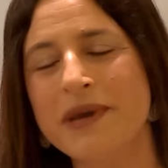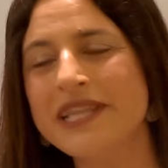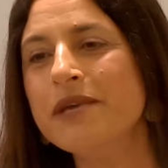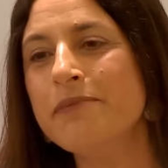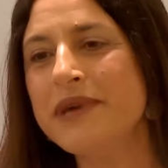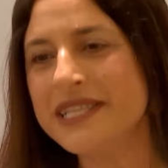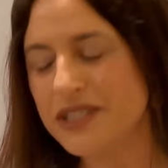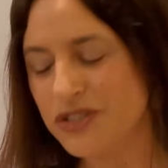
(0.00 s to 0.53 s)

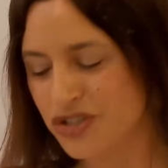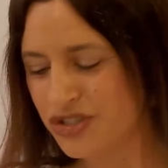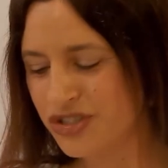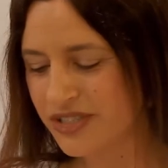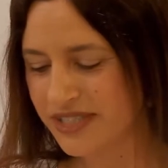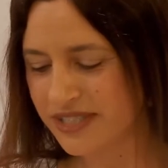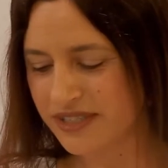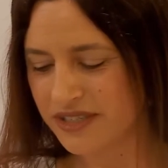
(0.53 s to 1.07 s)
Many
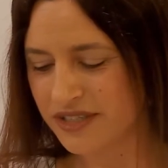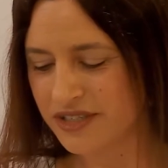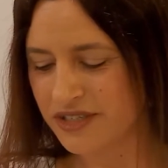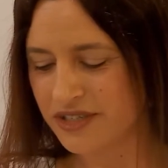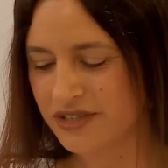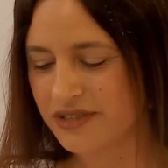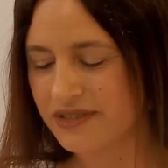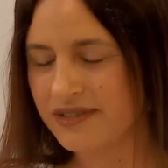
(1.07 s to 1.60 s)
managers
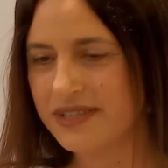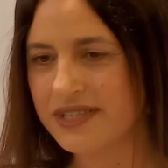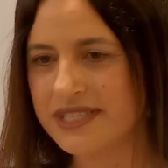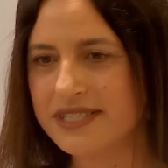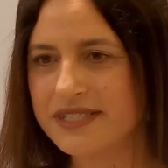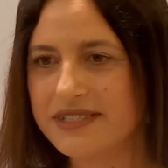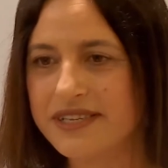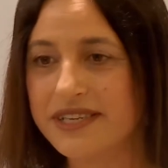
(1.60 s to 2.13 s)
are
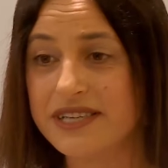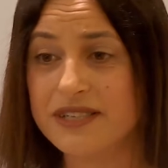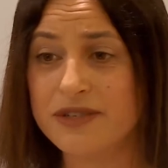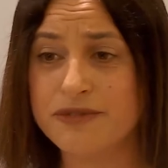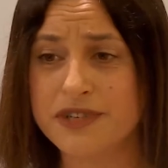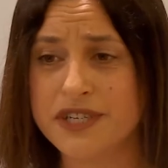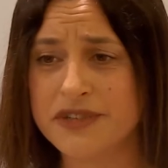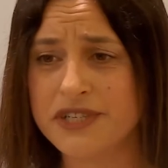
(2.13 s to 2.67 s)

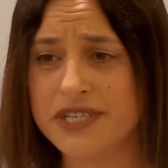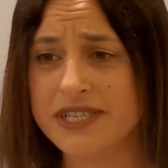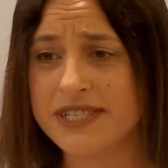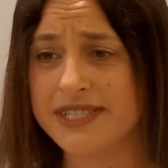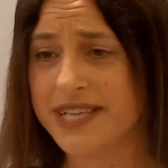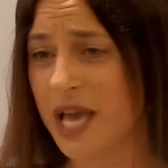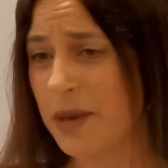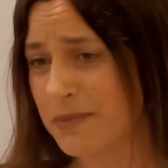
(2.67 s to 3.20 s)
still
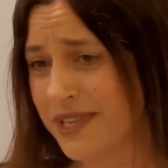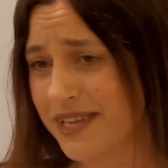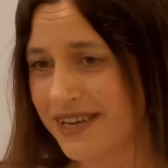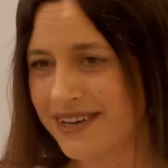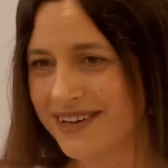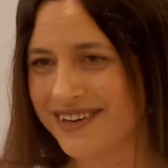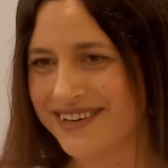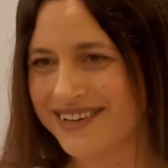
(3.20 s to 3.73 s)
very
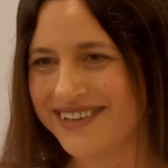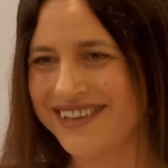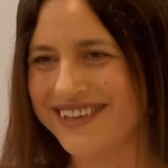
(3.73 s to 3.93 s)
skeptic,